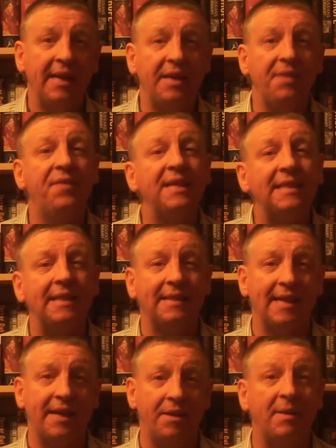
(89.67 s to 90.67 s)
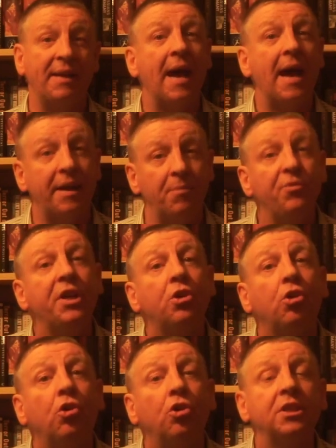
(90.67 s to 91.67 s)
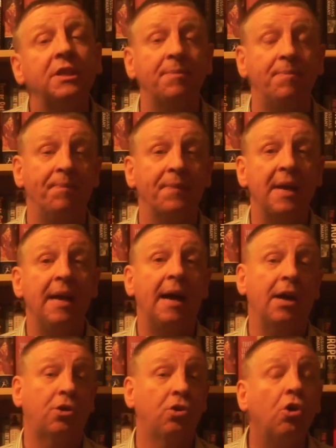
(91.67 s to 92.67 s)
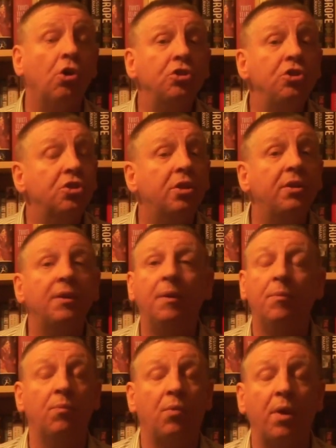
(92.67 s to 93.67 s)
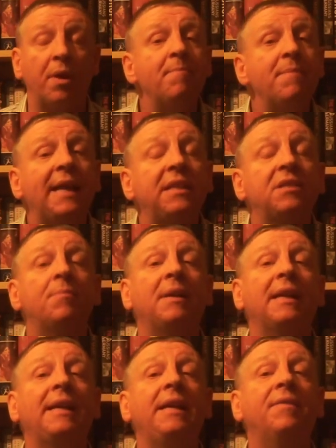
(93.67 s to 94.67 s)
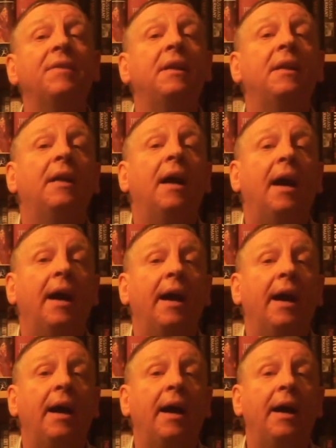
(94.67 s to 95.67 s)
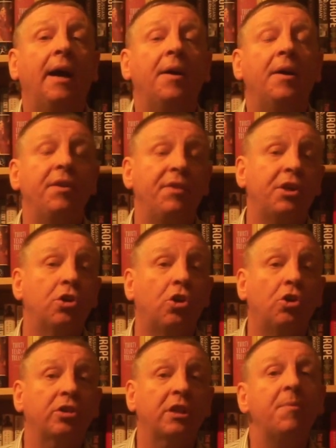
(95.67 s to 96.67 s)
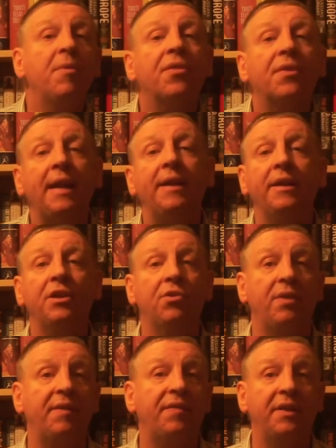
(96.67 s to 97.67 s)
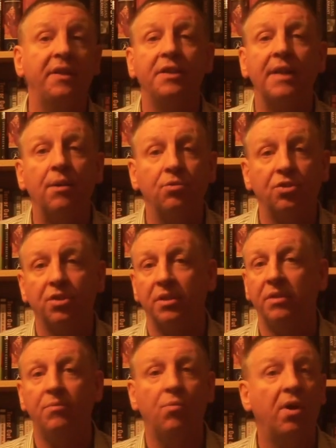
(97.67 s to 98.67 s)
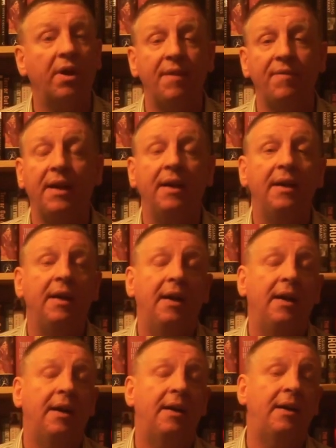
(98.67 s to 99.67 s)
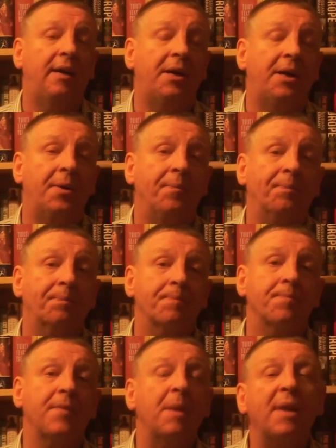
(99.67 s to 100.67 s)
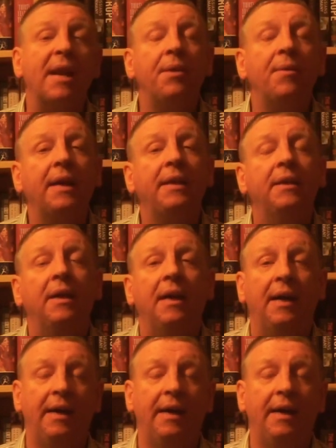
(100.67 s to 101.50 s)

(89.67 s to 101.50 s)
he visits Hannum and Hannum records him. According to what I'm made to believe, he recalled him threatening Griffin and Dowson and whatever. According